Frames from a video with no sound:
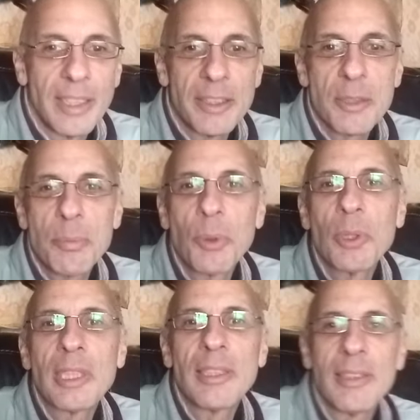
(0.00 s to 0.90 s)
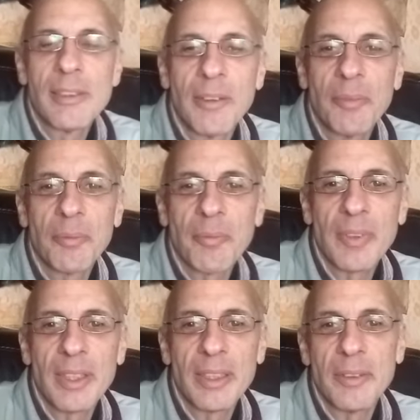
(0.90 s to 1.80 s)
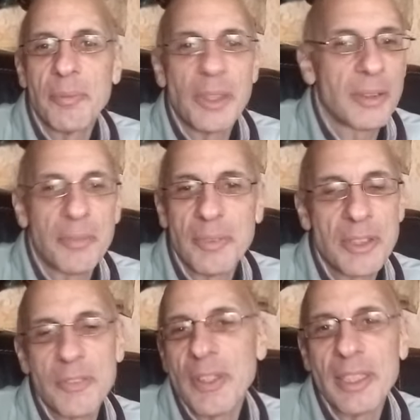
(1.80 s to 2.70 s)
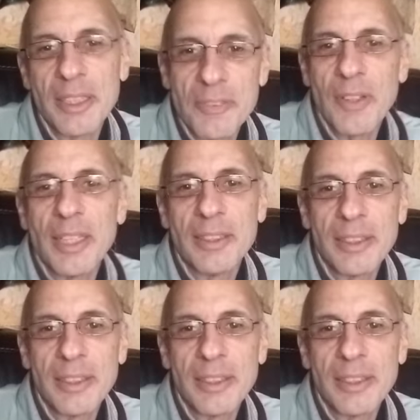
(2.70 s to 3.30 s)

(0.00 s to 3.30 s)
and this poor little, no, it's fine, it's fine.